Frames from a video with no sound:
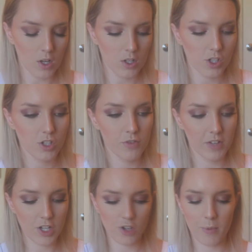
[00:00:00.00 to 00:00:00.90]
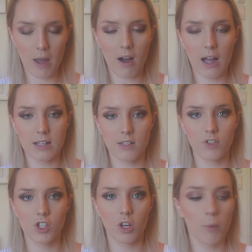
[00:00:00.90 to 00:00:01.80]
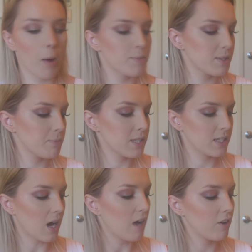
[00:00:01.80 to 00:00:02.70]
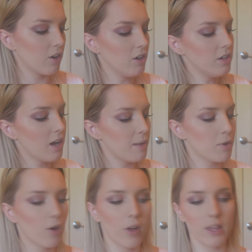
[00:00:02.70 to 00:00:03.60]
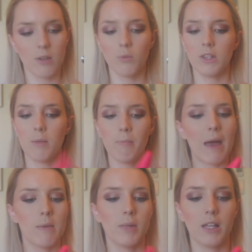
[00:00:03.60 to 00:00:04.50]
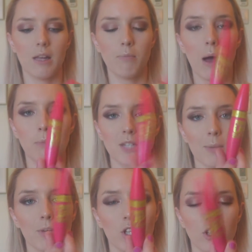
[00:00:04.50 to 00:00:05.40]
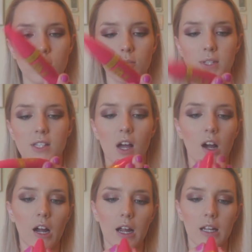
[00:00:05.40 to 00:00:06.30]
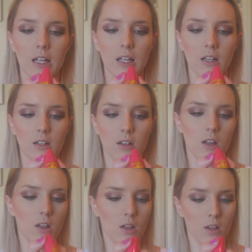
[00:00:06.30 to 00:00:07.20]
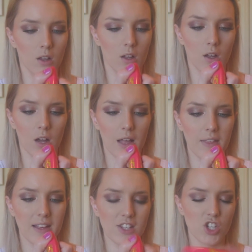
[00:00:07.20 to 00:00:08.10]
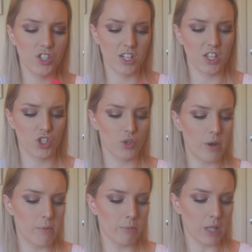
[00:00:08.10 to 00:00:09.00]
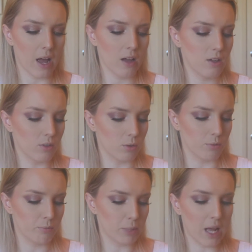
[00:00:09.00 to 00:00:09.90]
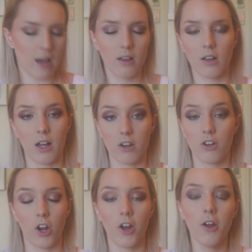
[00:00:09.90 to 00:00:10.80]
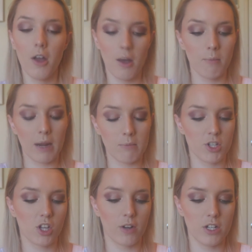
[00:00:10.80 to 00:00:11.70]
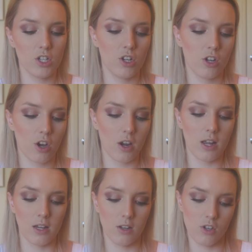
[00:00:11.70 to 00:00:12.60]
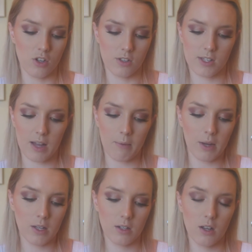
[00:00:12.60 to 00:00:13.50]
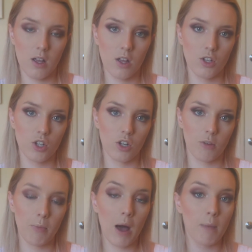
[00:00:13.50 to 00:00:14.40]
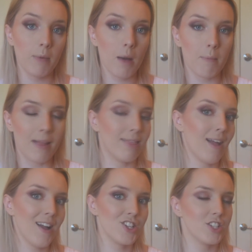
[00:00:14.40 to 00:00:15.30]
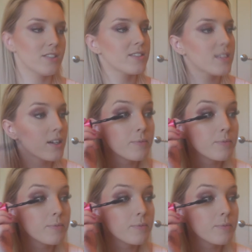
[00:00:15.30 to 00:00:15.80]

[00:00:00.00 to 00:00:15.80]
So to finish off my eyes, I've just got to pop some mascara on. I'm going in with the Maybelline Pumped Up Colossal Mascara in, I think it's just Extreme Black or Black, I don't know. But I'm just going to go in and use that one to pump up my lashes.